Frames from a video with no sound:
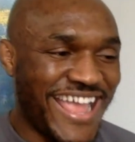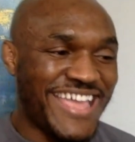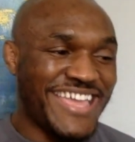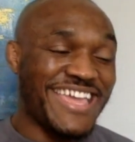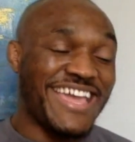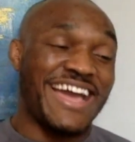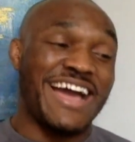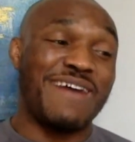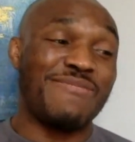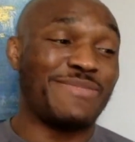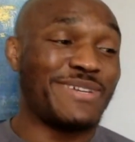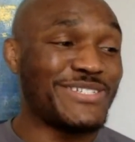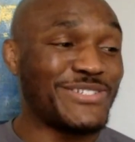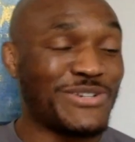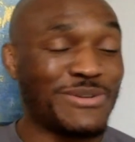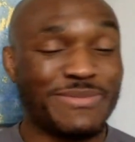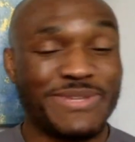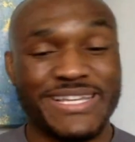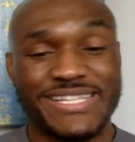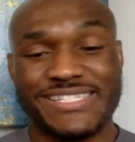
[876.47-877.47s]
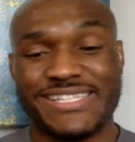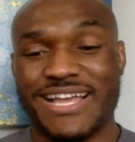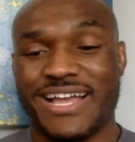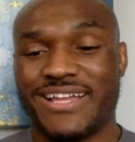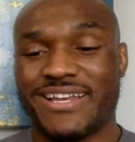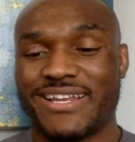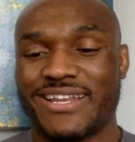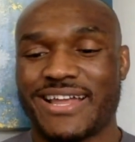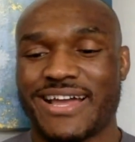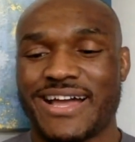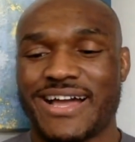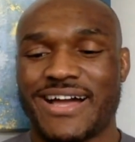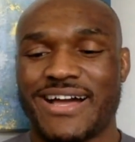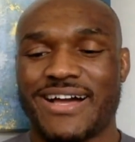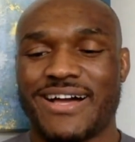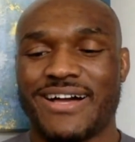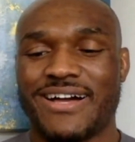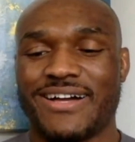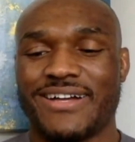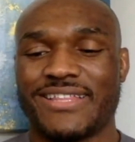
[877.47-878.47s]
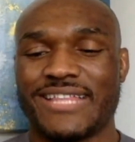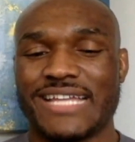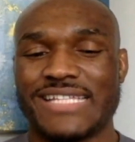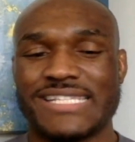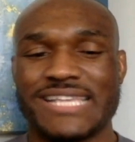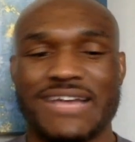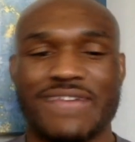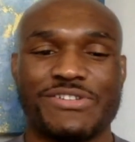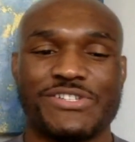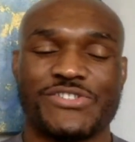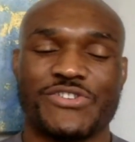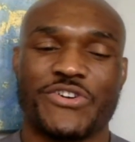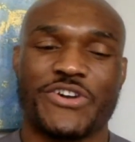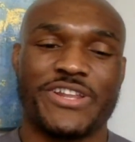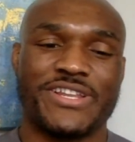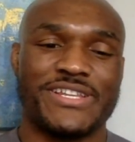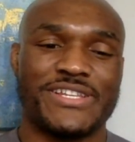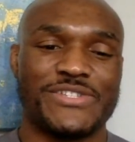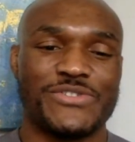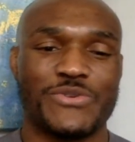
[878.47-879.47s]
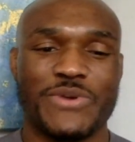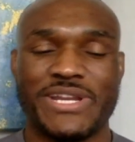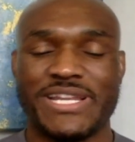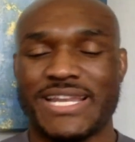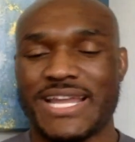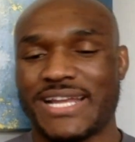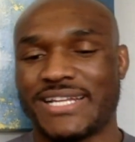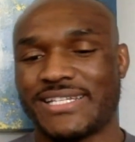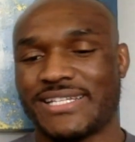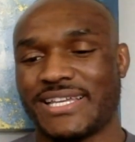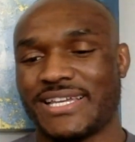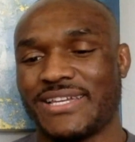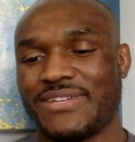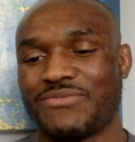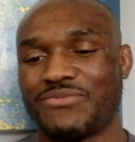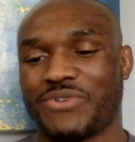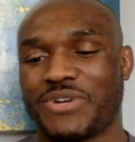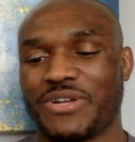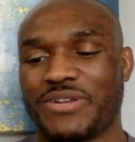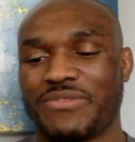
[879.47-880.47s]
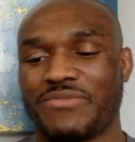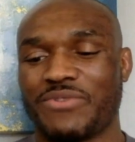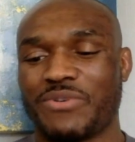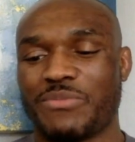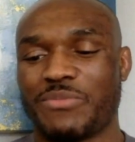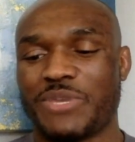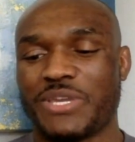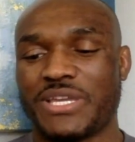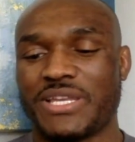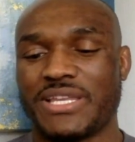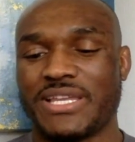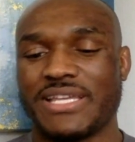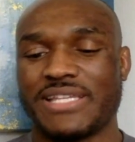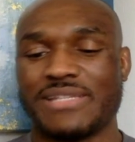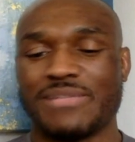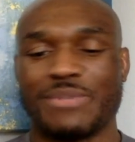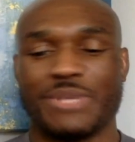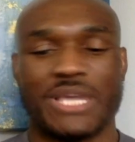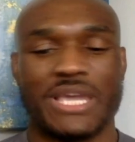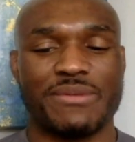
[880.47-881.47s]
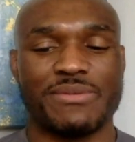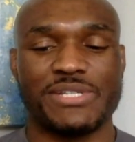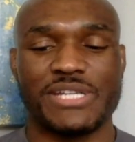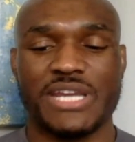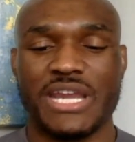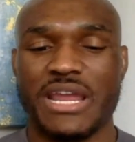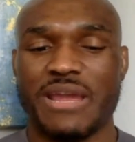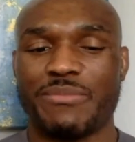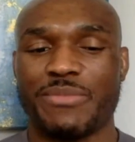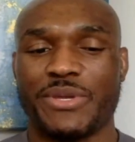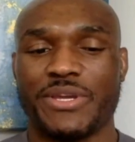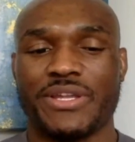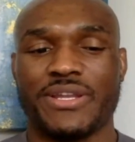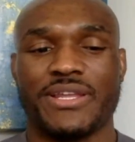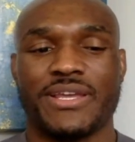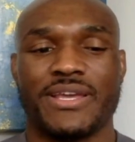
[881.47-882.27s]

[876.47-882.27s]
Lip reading: yeah, I'm extremely excited. That's how it started in 2019 when me and Izzy became champion.